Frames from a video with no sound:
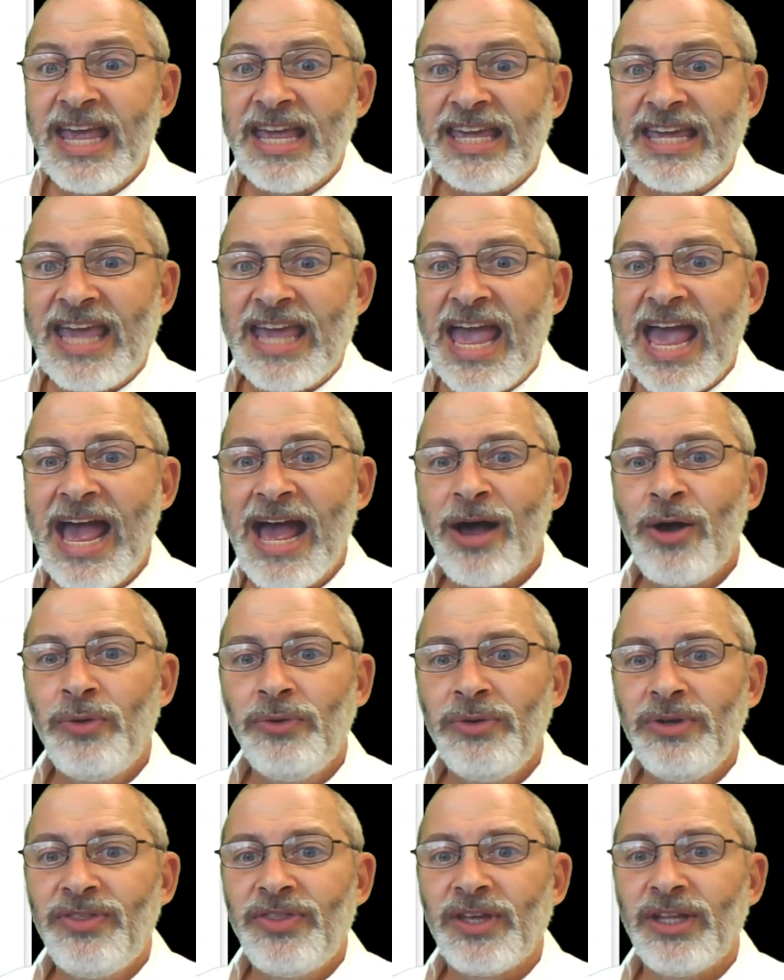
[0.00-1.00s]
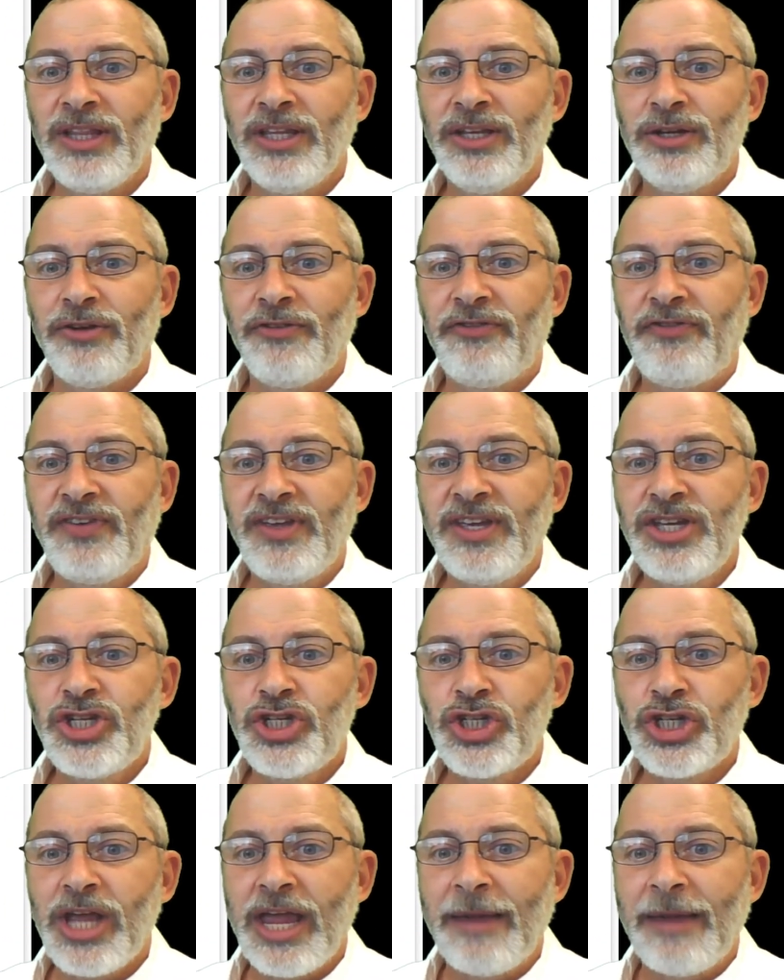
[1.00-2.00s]
Count the little
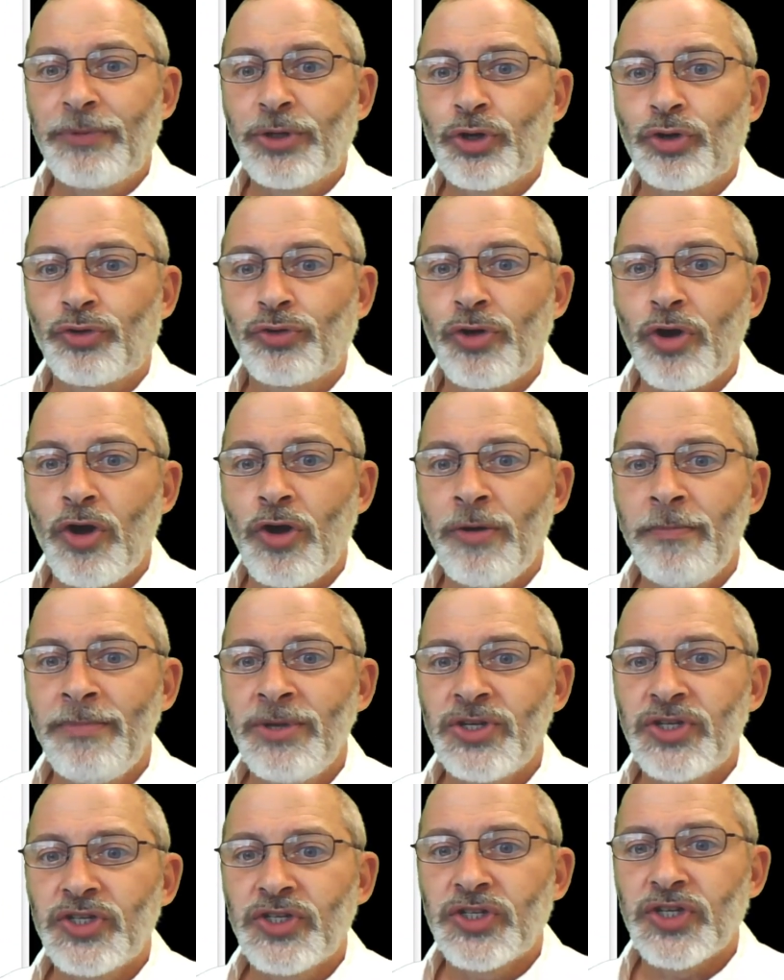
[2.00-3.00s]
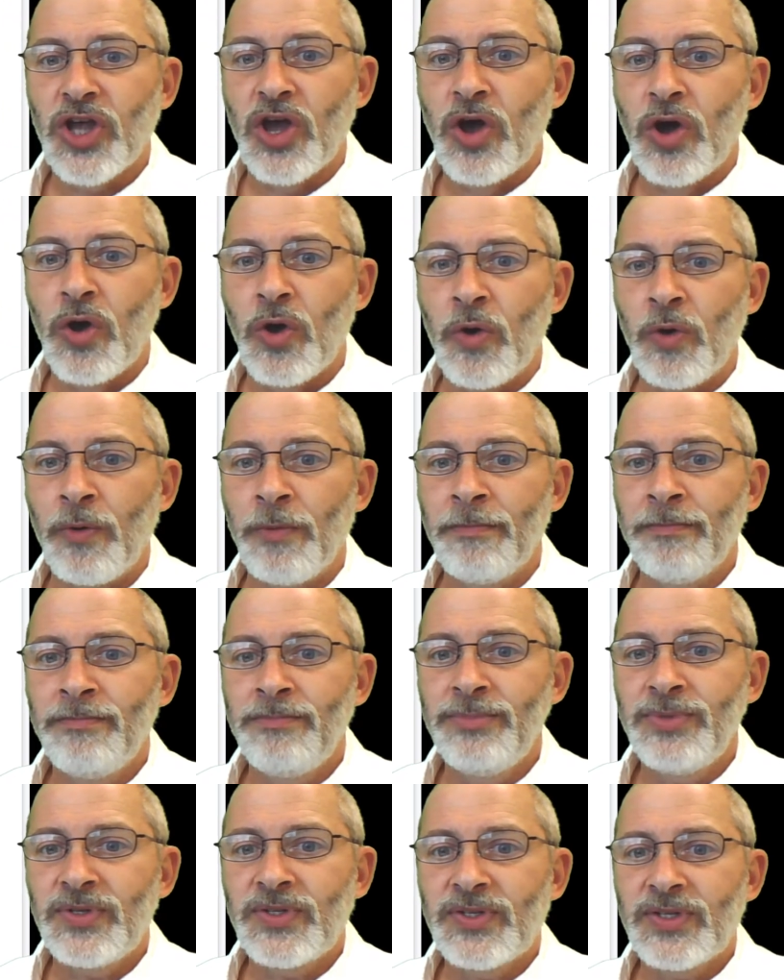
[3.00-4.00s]
V-shaped
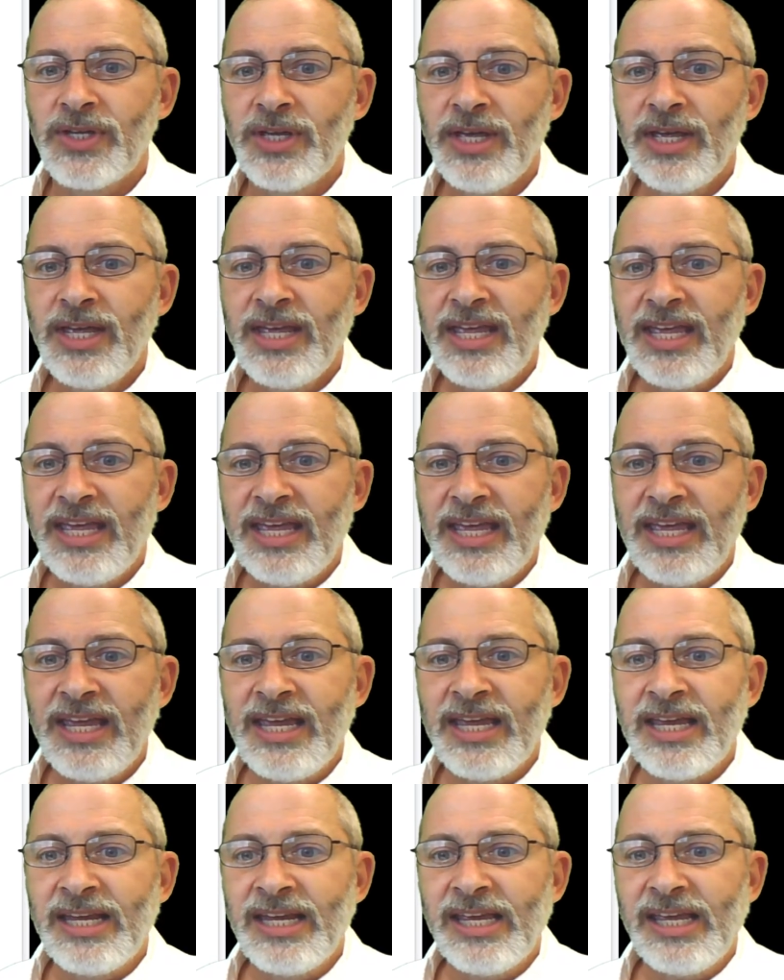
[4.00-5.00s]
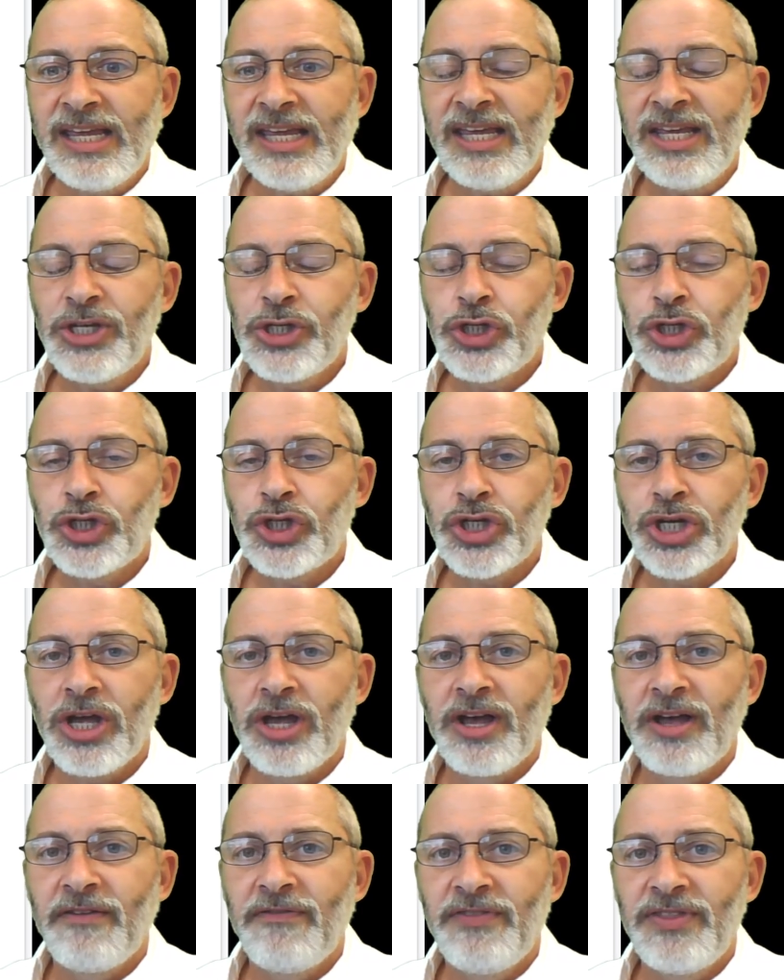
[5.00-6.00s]
chromosomes in each
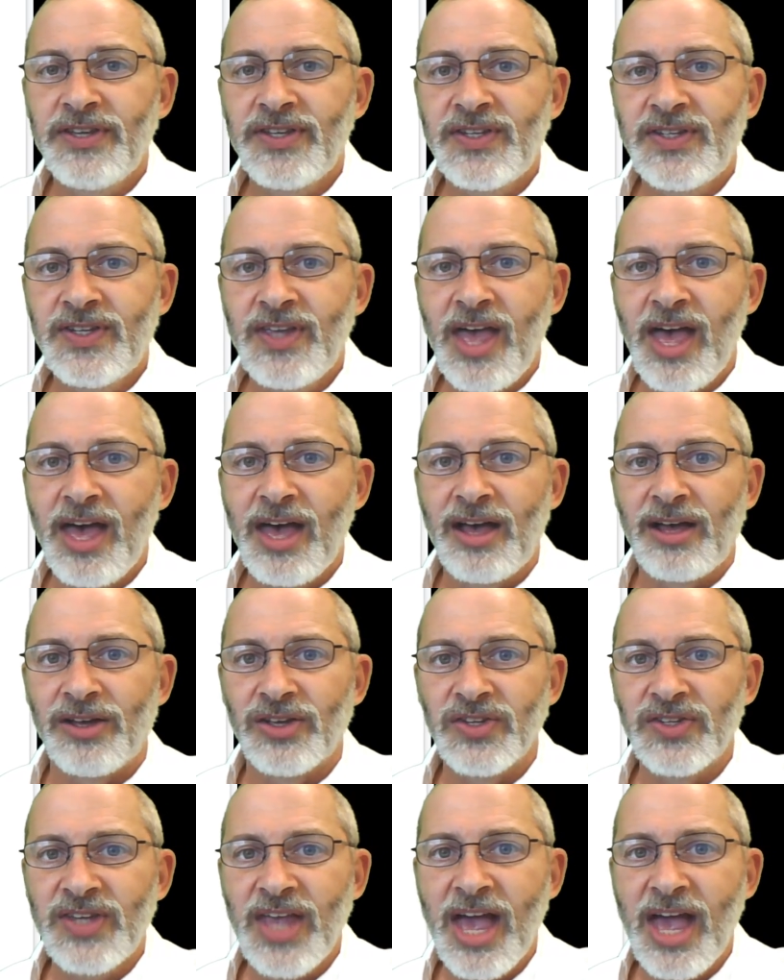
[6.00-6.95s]
of the cells.